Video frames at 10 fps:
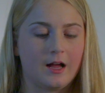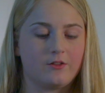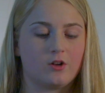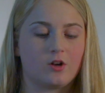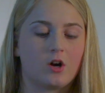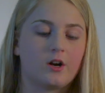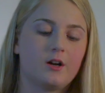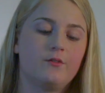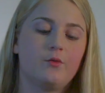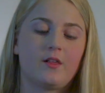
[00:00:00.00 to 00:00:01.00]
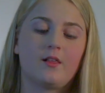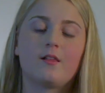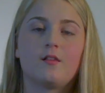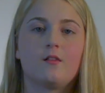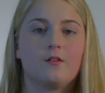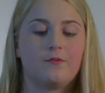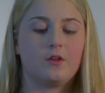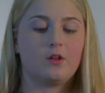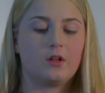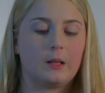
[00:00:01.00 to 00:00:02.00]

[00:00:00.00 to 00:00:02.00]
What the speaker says: I took art and voice lessons to fill an